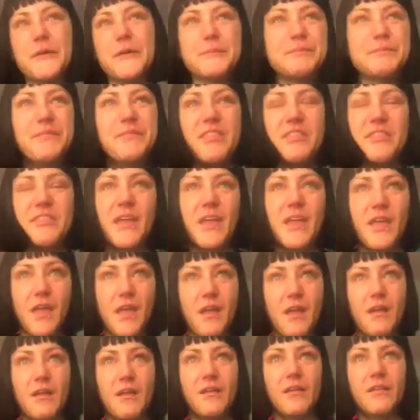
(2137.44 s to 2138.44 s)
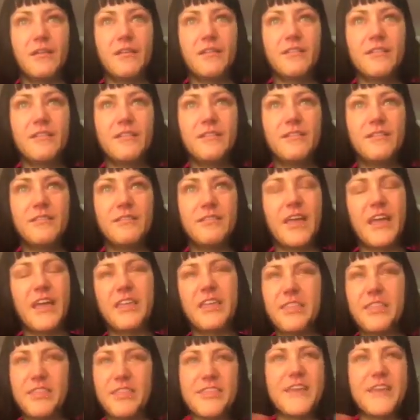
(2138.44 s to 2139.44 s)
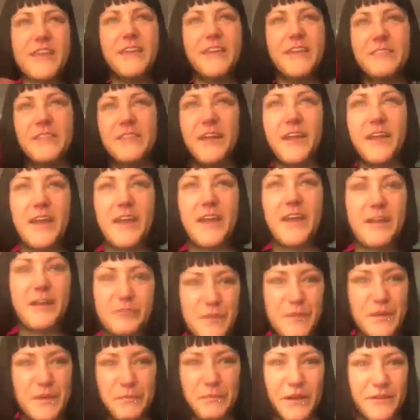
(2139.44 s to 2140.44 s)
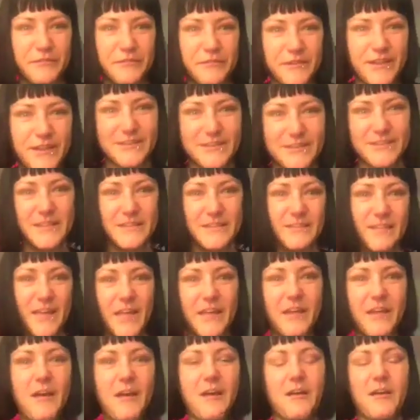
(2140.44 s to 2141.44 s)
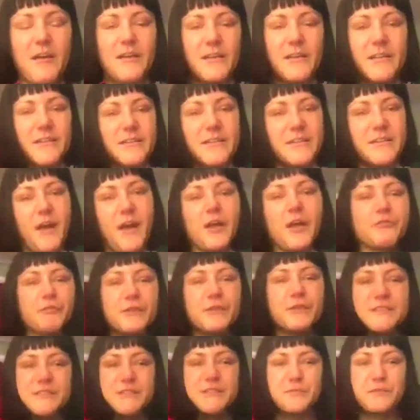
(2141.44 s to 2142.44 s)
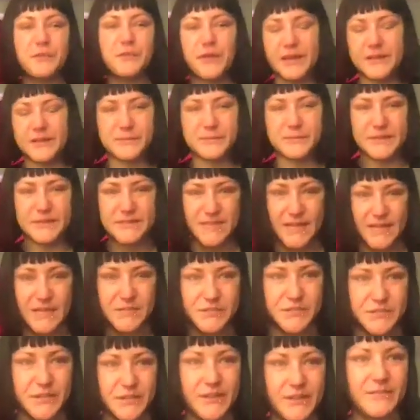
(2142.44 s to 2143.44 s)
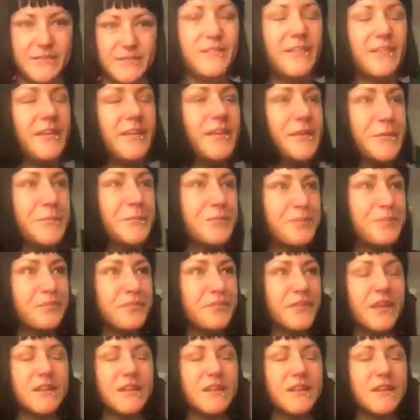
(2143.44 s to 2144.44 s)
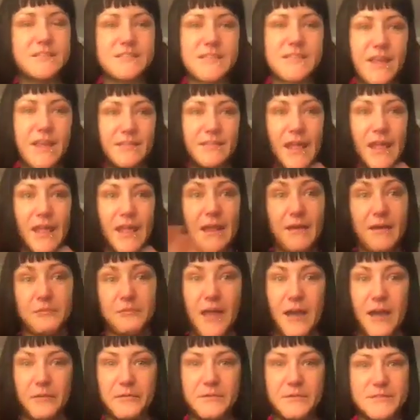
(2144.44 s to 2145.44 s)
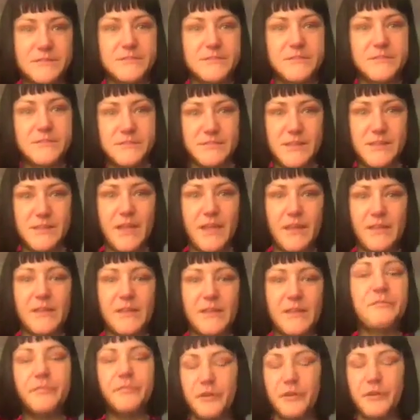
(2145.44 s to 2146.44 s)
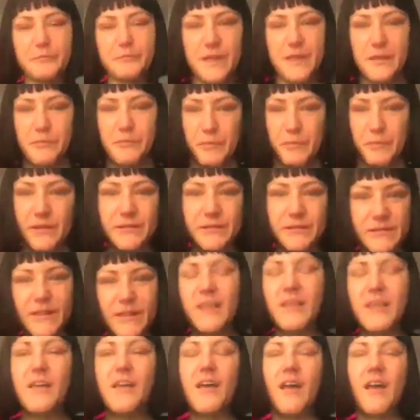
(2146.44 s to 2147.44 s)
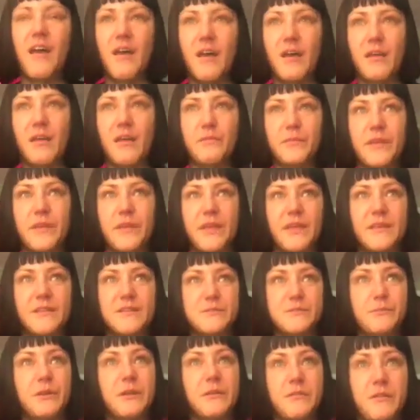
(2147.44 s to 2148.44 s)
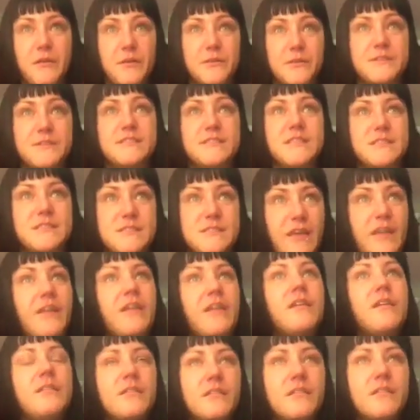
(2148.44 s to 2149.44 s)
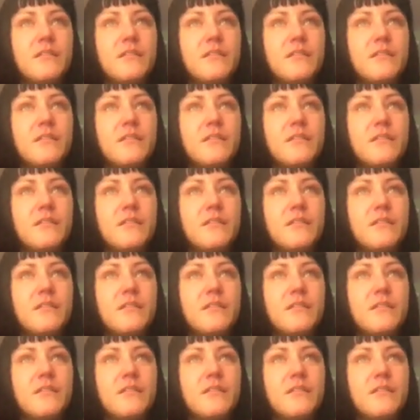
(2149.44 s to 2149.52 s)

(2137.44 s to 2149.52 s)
thinking that I have to be perfect, that like unreasonable expectation, and saying that out loud is just like in front of people, is one of those that's like